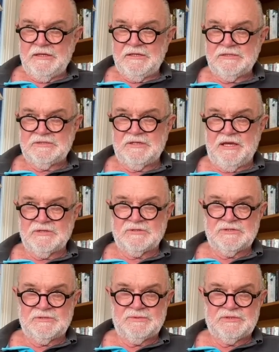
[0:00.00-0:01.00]
It's the
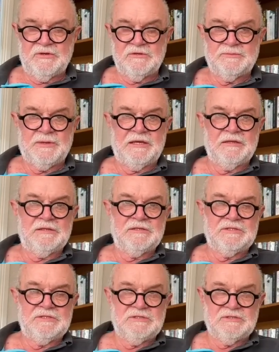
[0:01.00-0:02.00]
entrants themselves making the
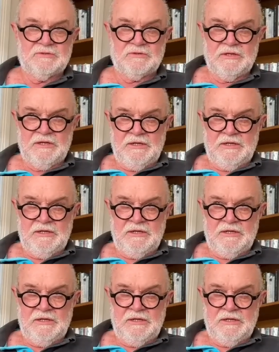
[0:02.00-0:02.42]
decisions on